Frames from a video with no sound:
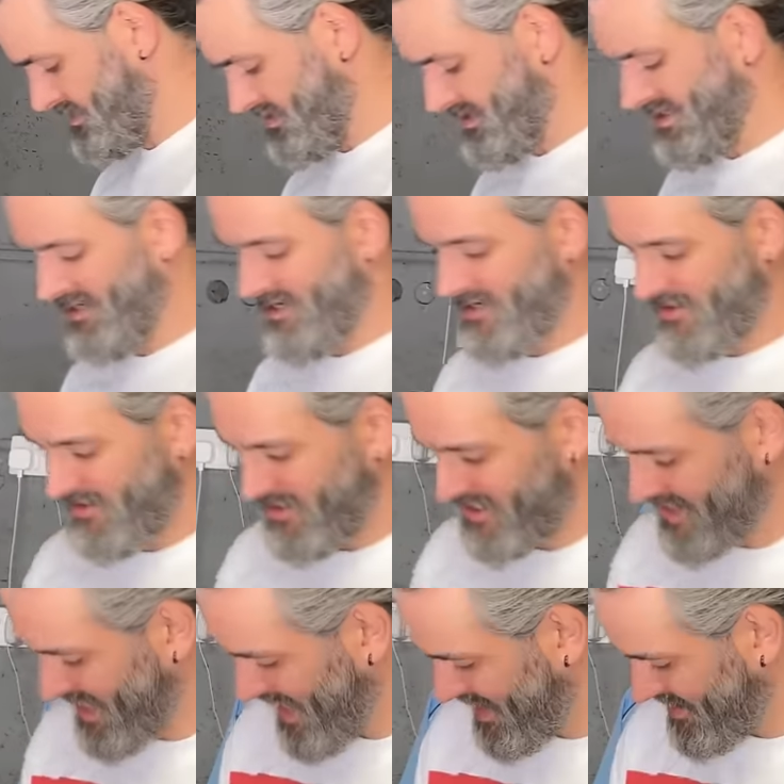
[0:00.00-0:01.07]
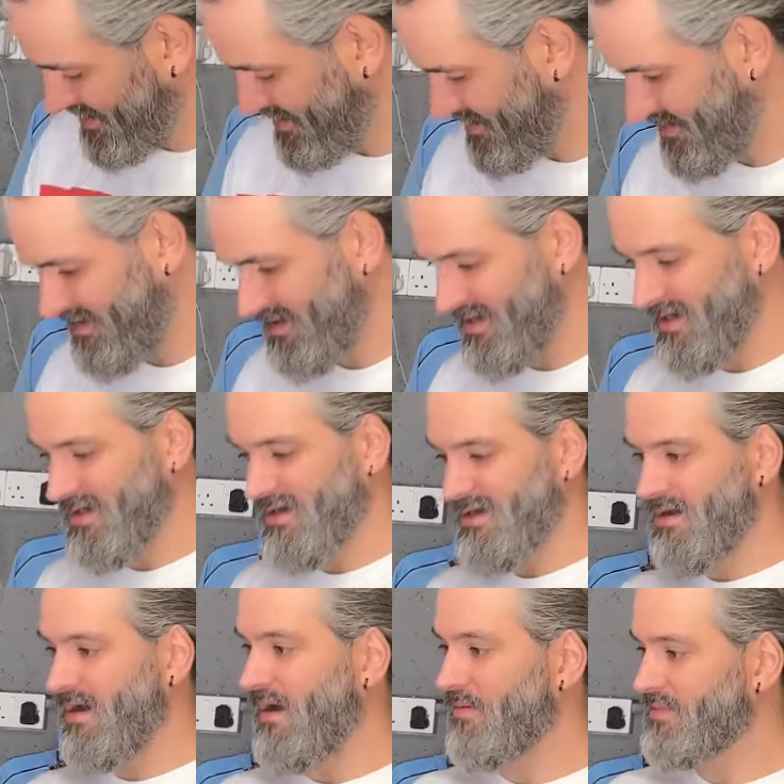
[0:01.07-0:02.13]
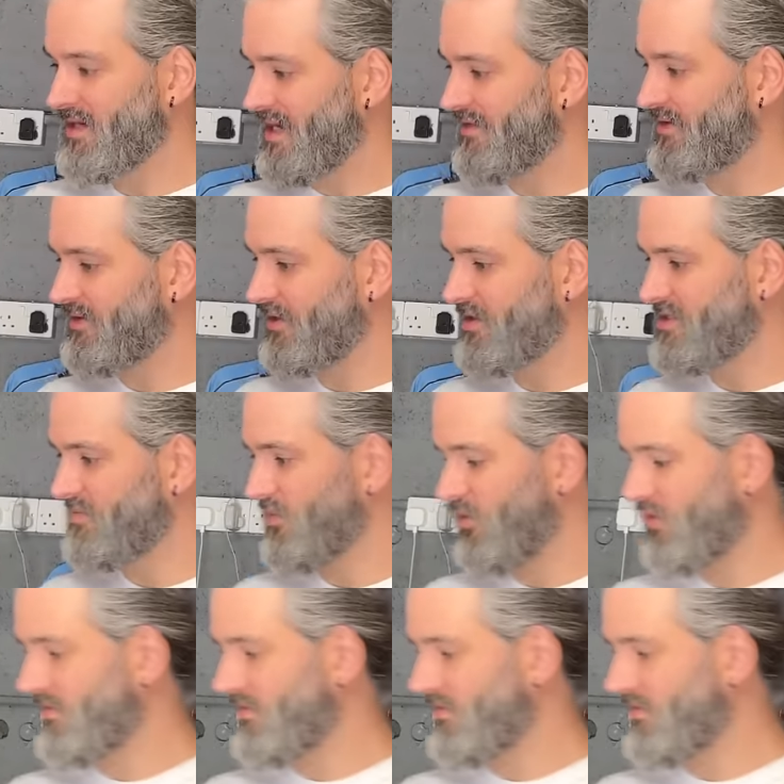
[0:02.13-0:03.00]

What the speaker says: So like I said, I'm gonna have to do some more